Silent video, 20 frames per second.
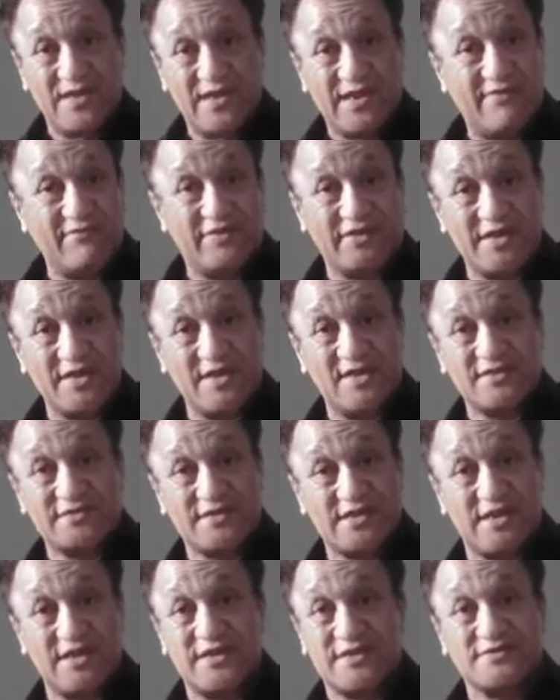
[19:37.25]
Everything I
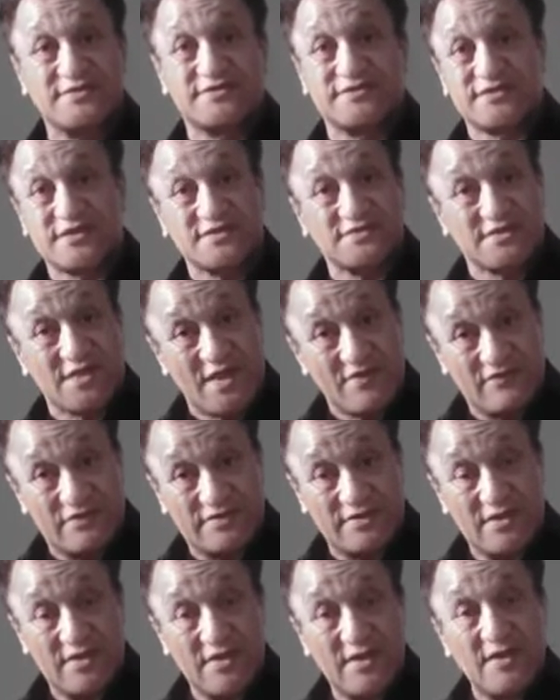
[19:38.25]
say is discovered.
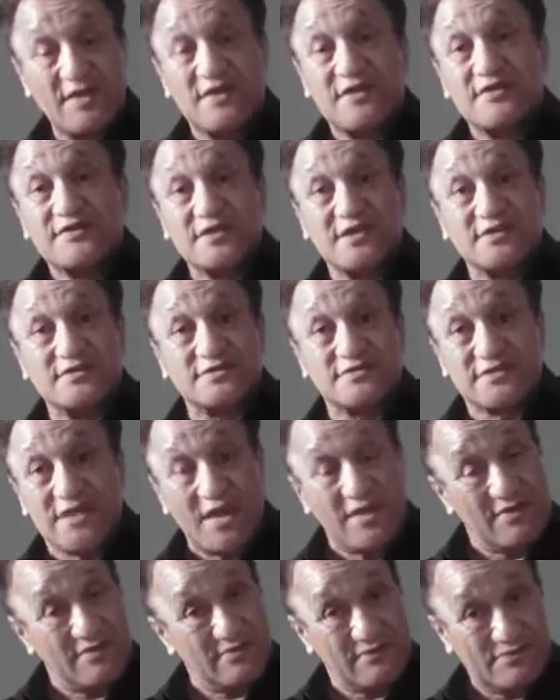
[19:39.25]
There's
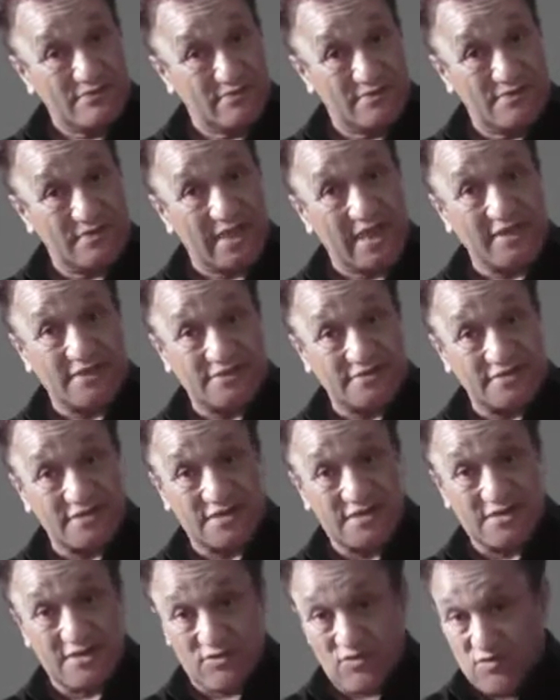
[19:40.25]
no case
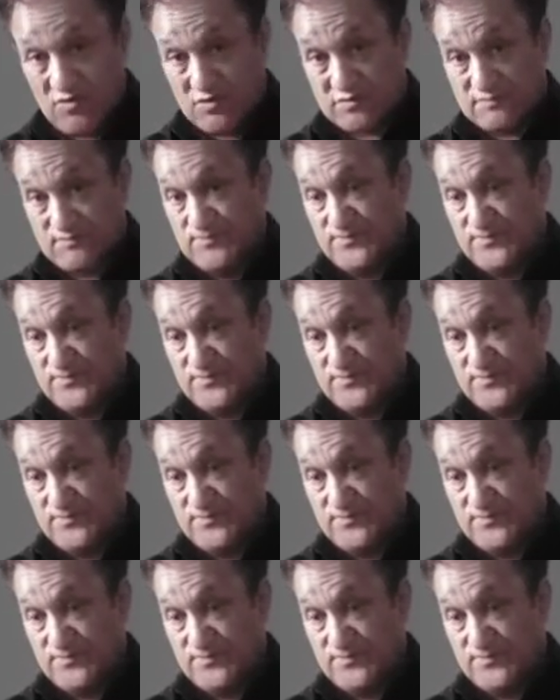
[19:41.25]
in the court.